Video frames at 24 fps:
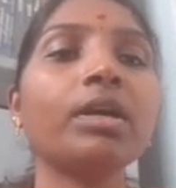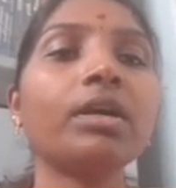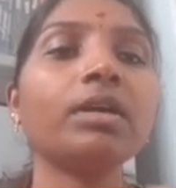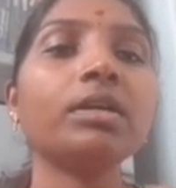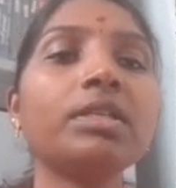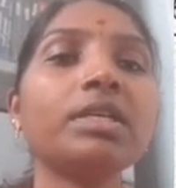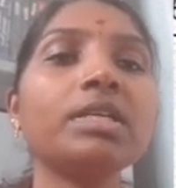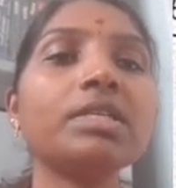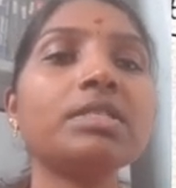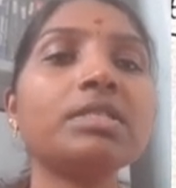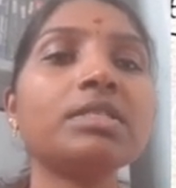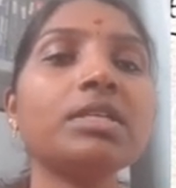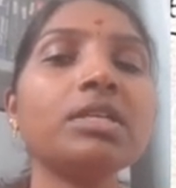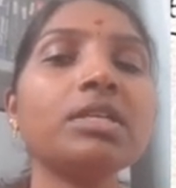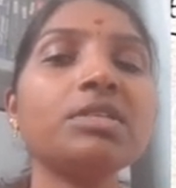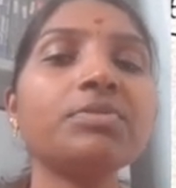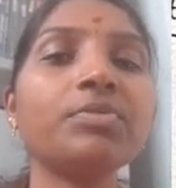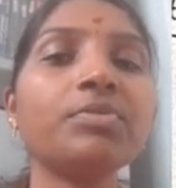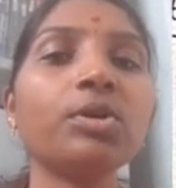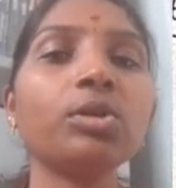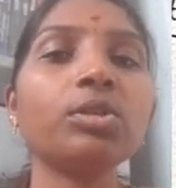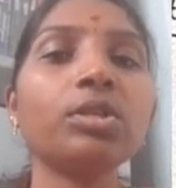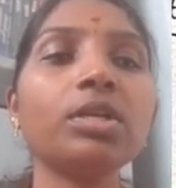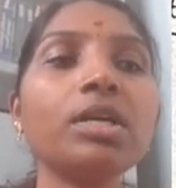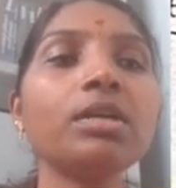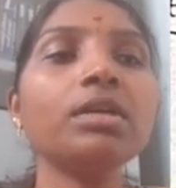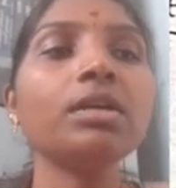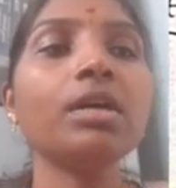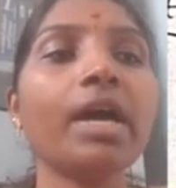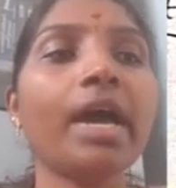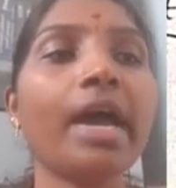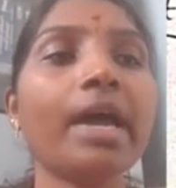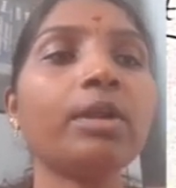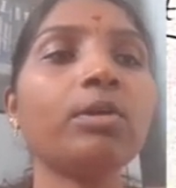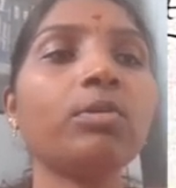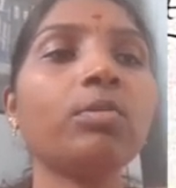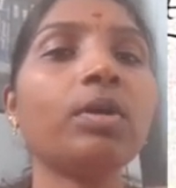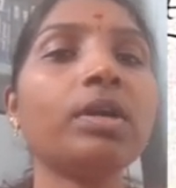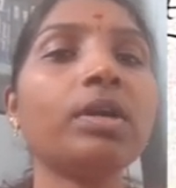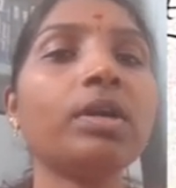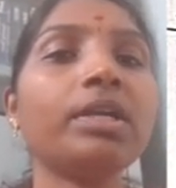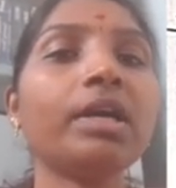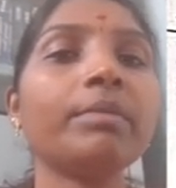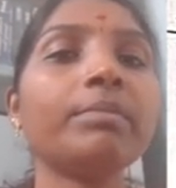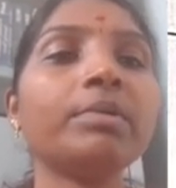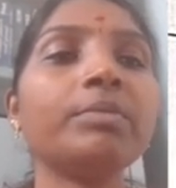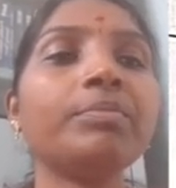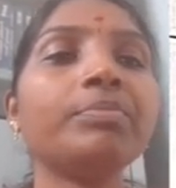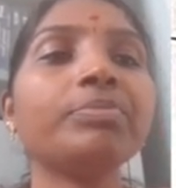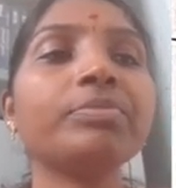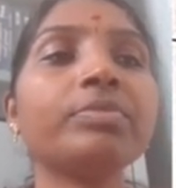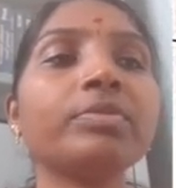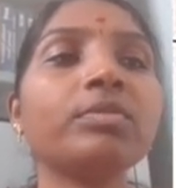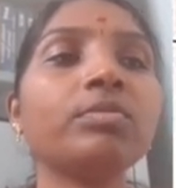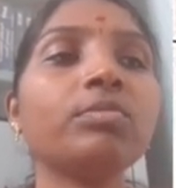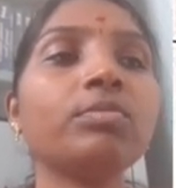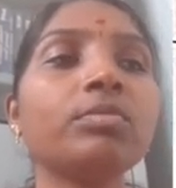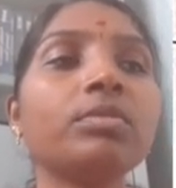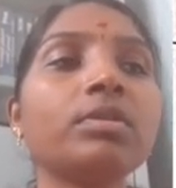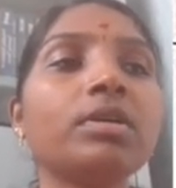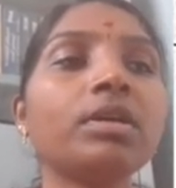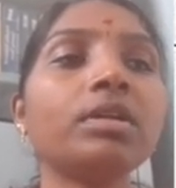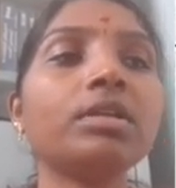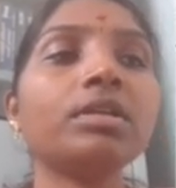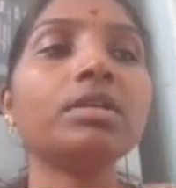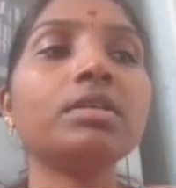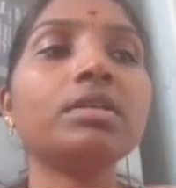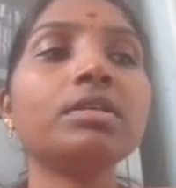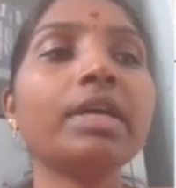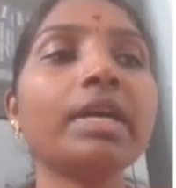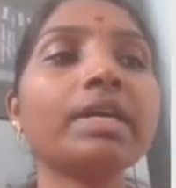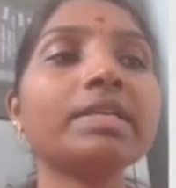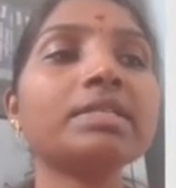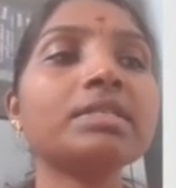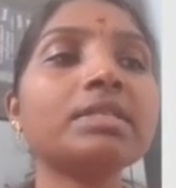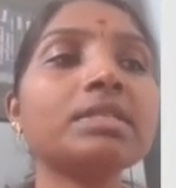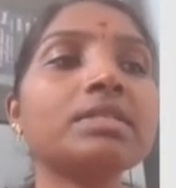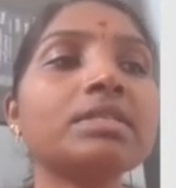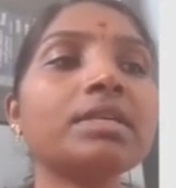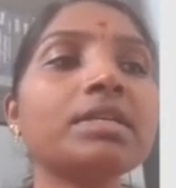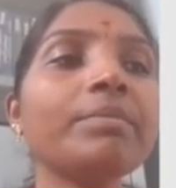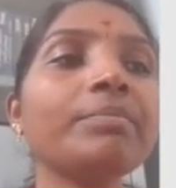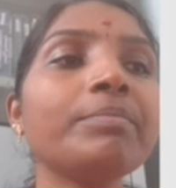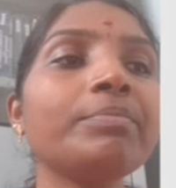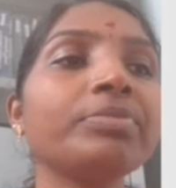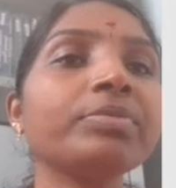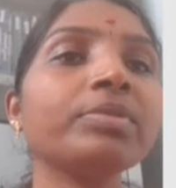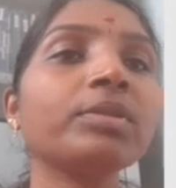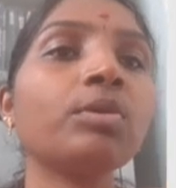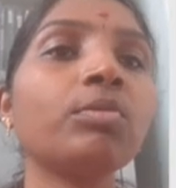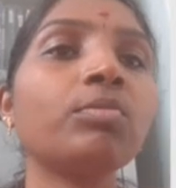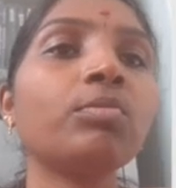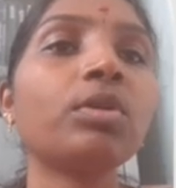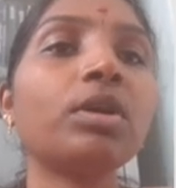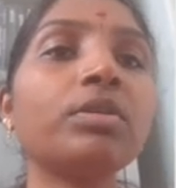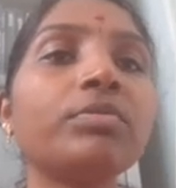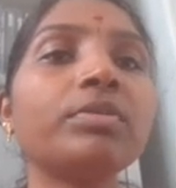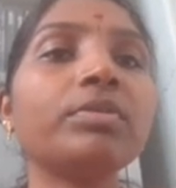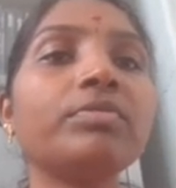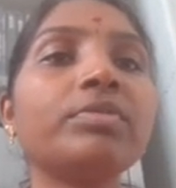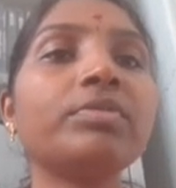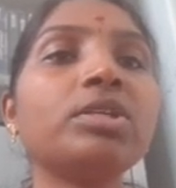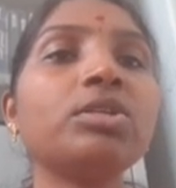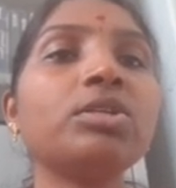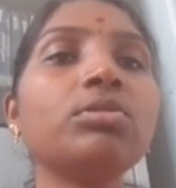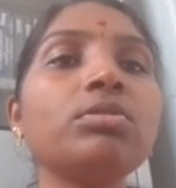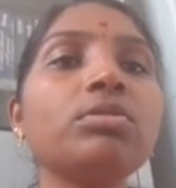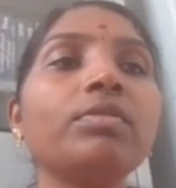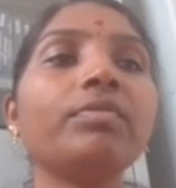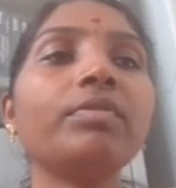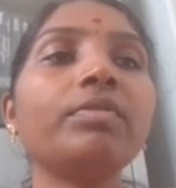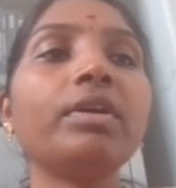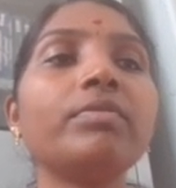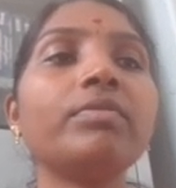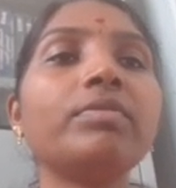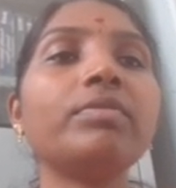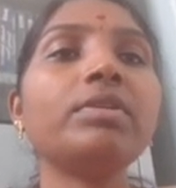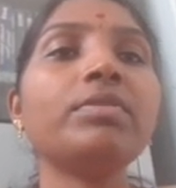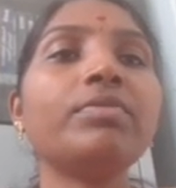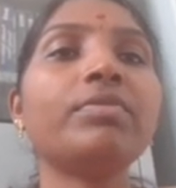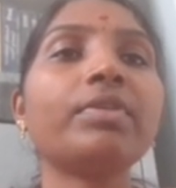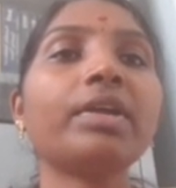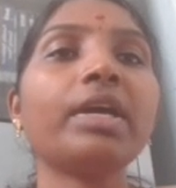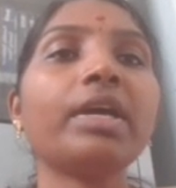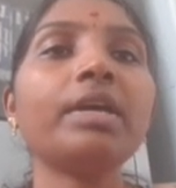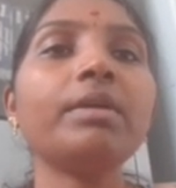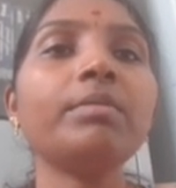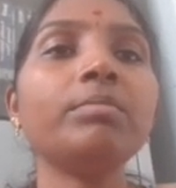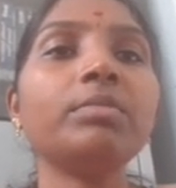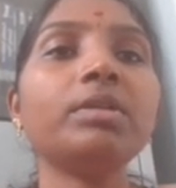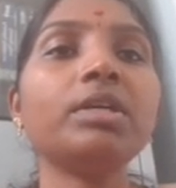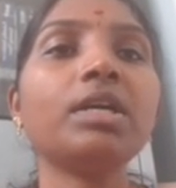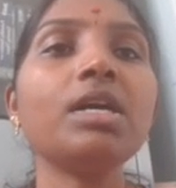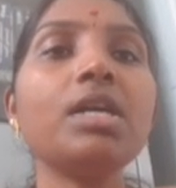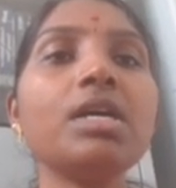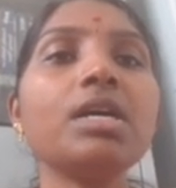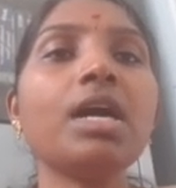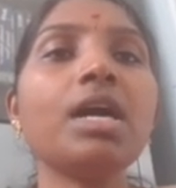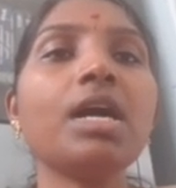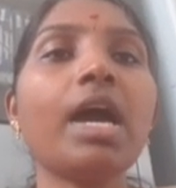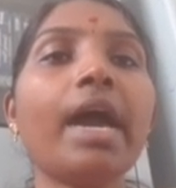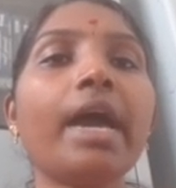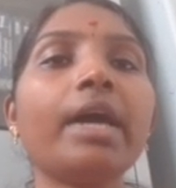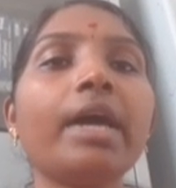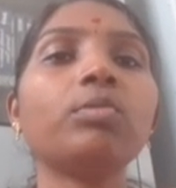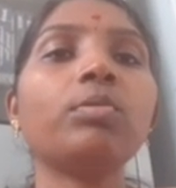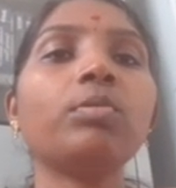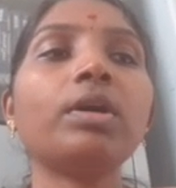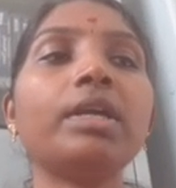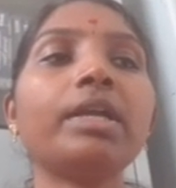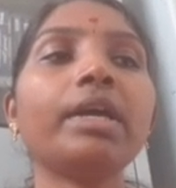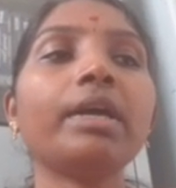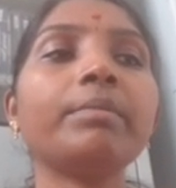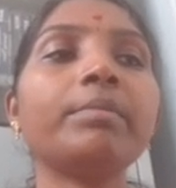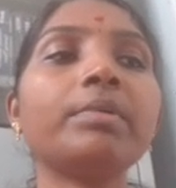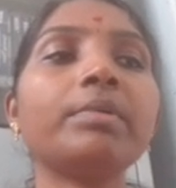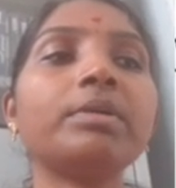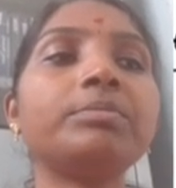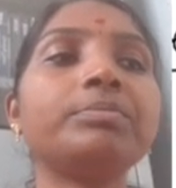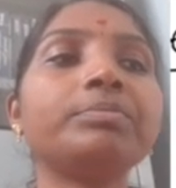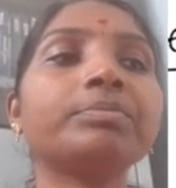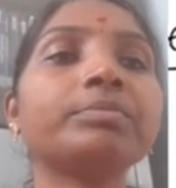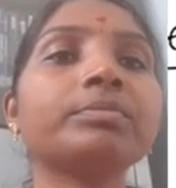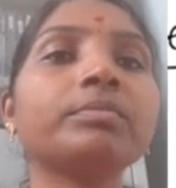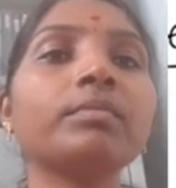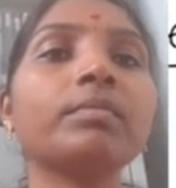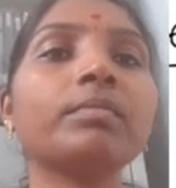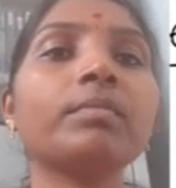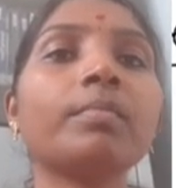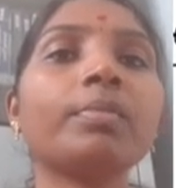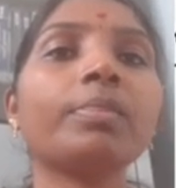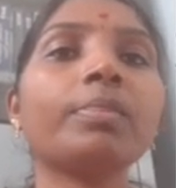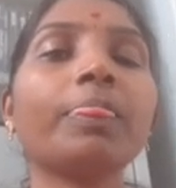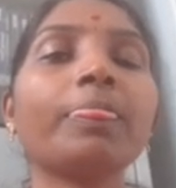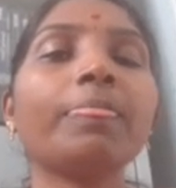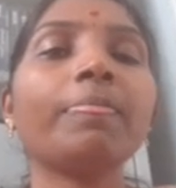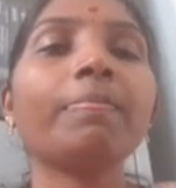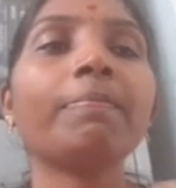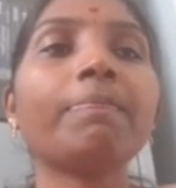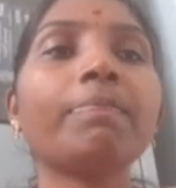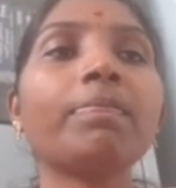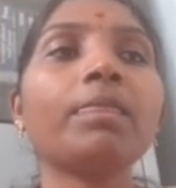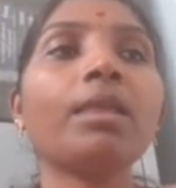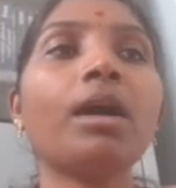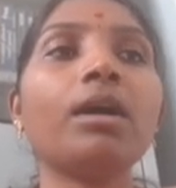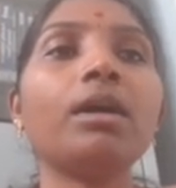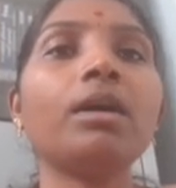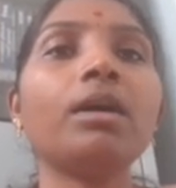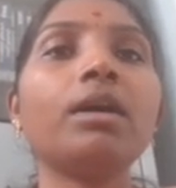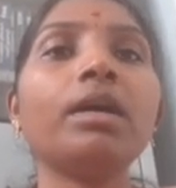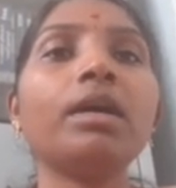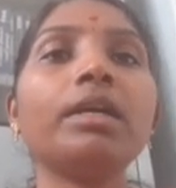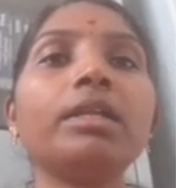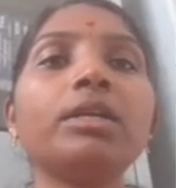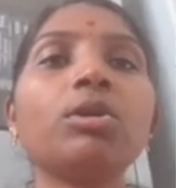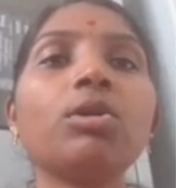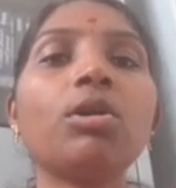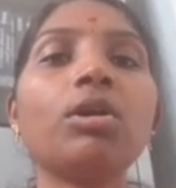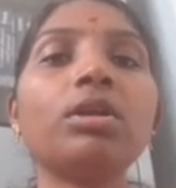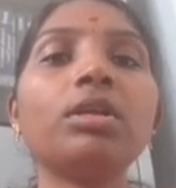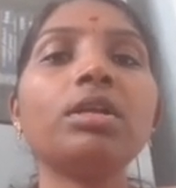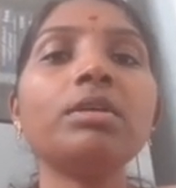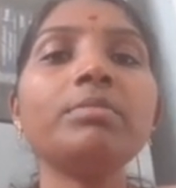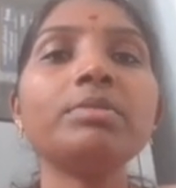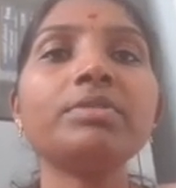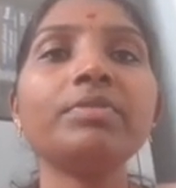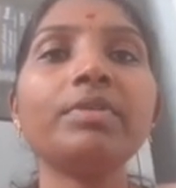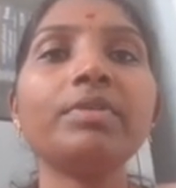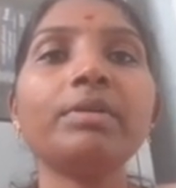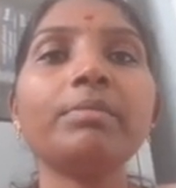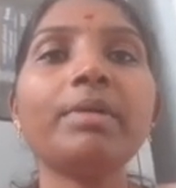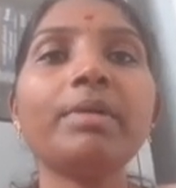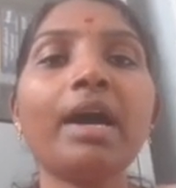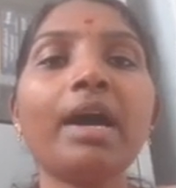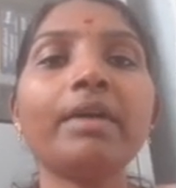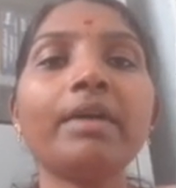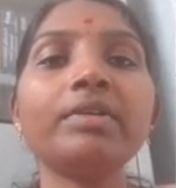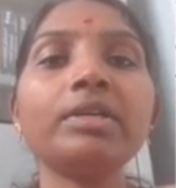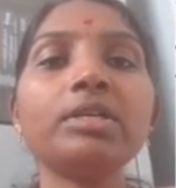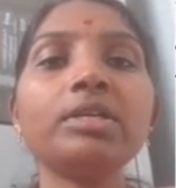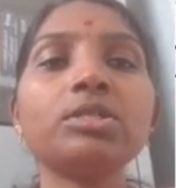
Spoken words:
these things for the ANOVA table. And the next step, what we will do, we will frame the ANOVA table. In the columns, we will be having